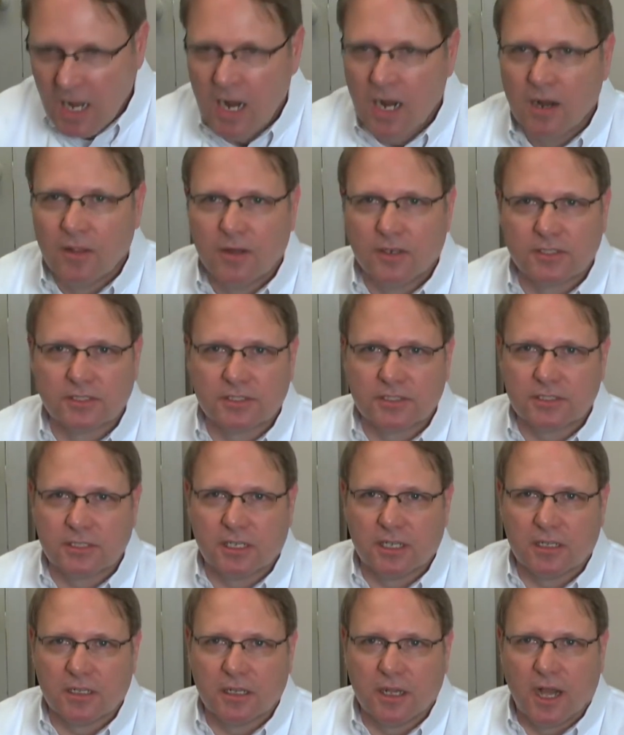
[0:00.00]
There's
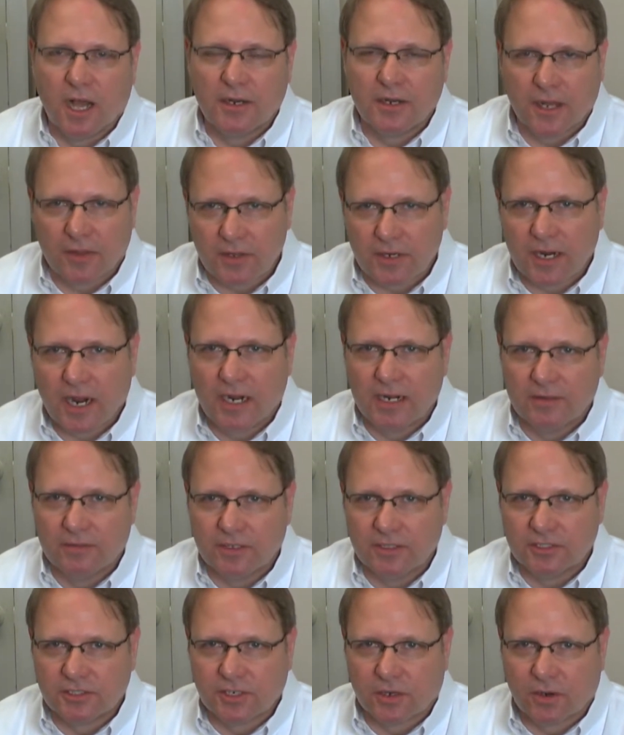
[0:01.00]
another kind of
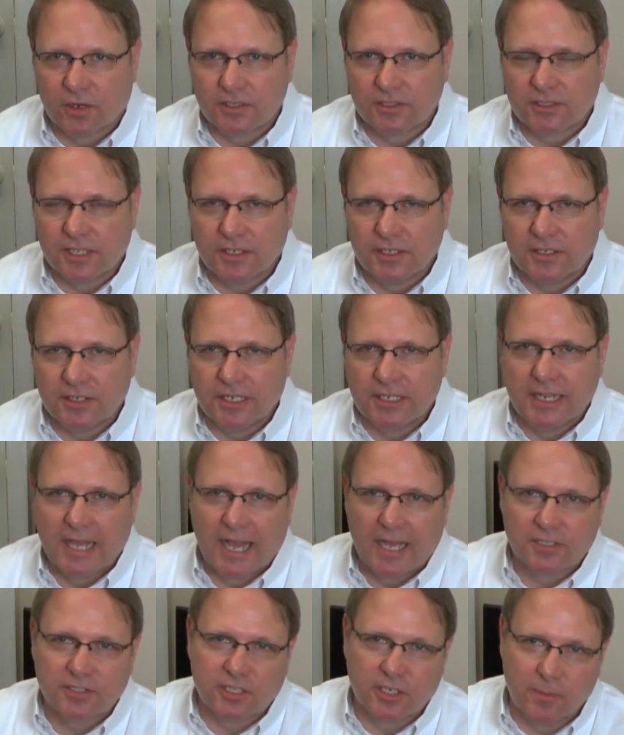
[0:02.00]
insurance that you need to
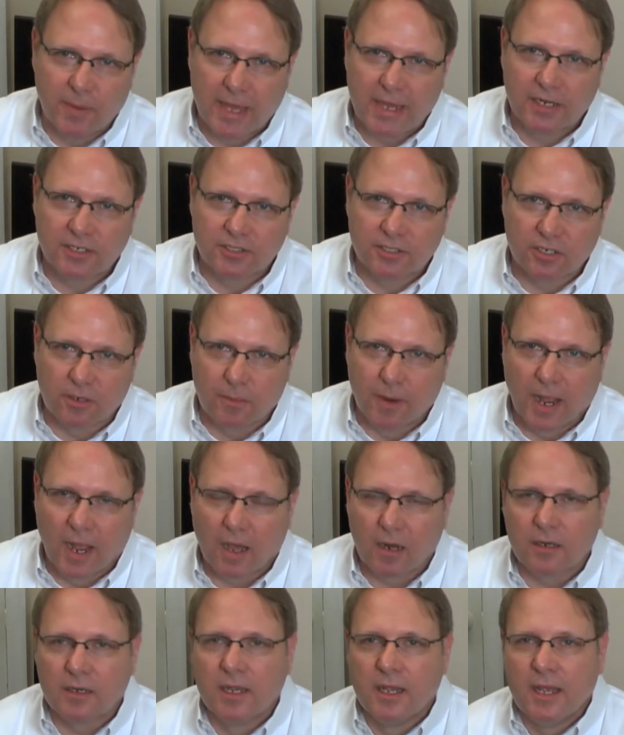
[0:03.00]
ask your manager
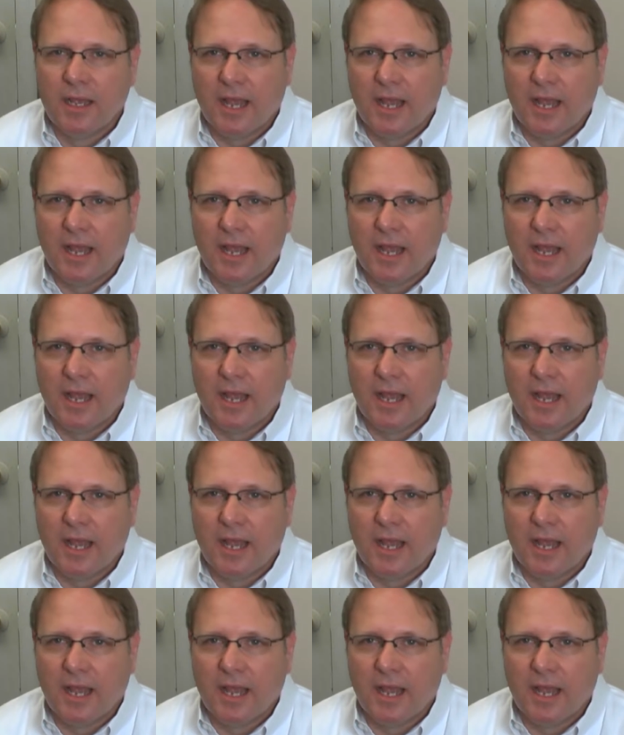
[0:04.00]
about,